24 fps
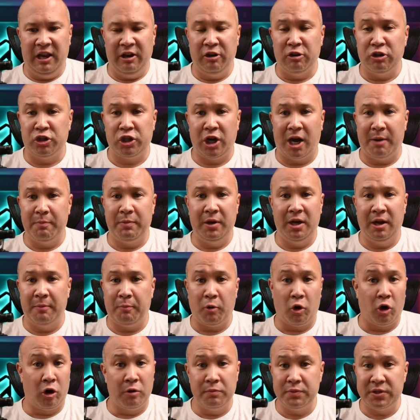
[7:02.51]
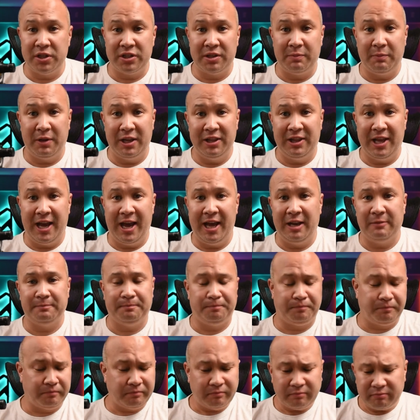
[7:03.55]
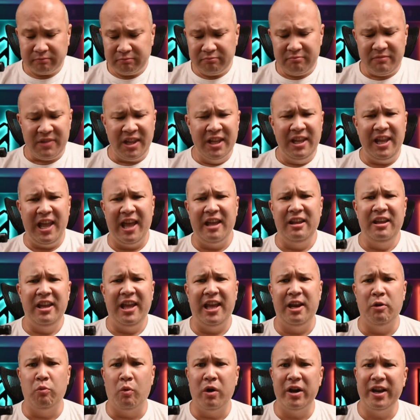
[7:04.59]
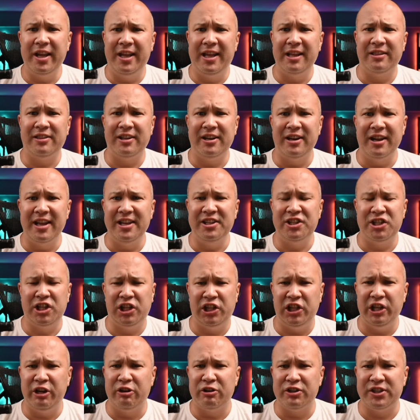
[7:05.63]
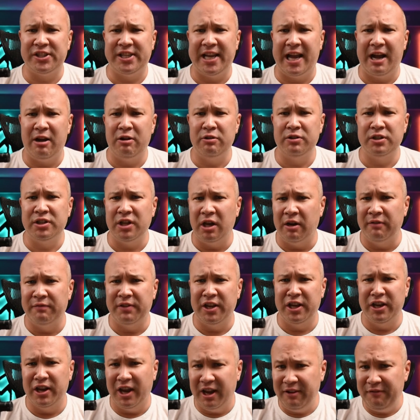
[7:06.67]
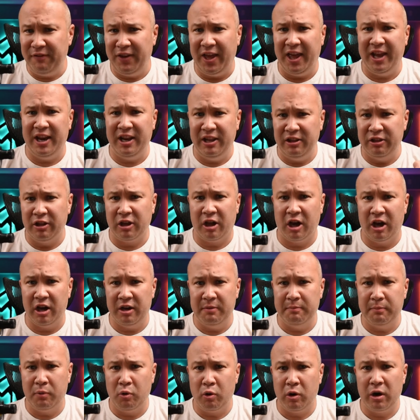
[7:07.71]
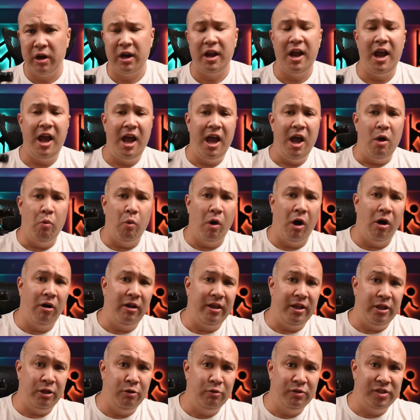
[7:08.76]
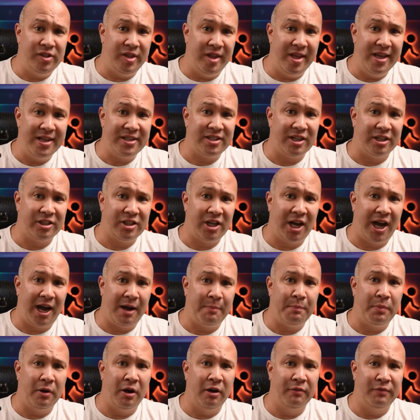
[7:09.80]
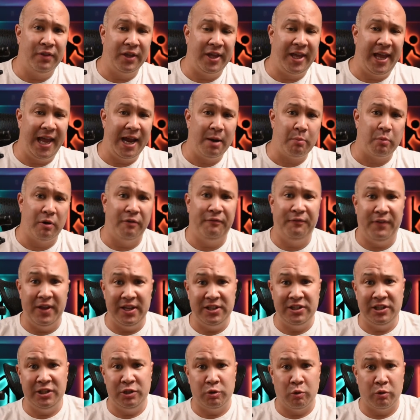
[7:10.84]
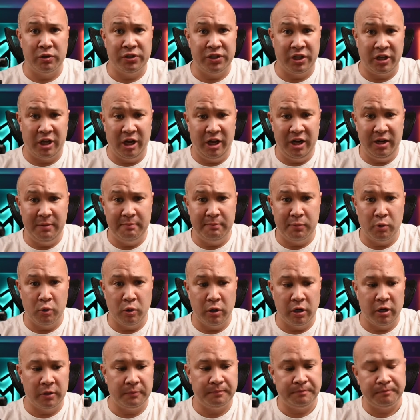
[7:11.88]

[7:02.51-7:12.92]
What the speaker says: you're chopping up herbs or something like that, and you want to get the nice clear sounds of the knife hitting the cutting board, well, use this on top of the camera facing towards the cutting board.